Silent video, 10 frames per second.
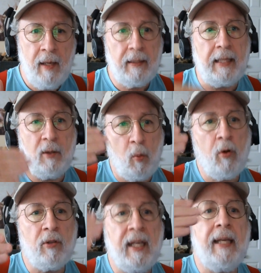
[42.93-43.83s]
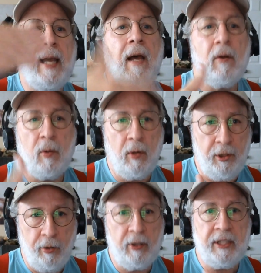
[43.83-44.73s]
like the world can count on
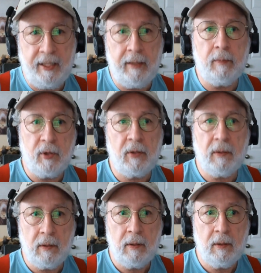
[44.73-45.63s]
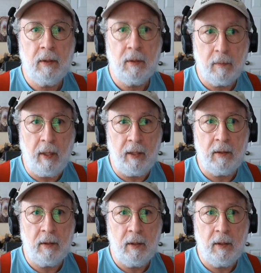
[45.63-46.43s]
your teams, right?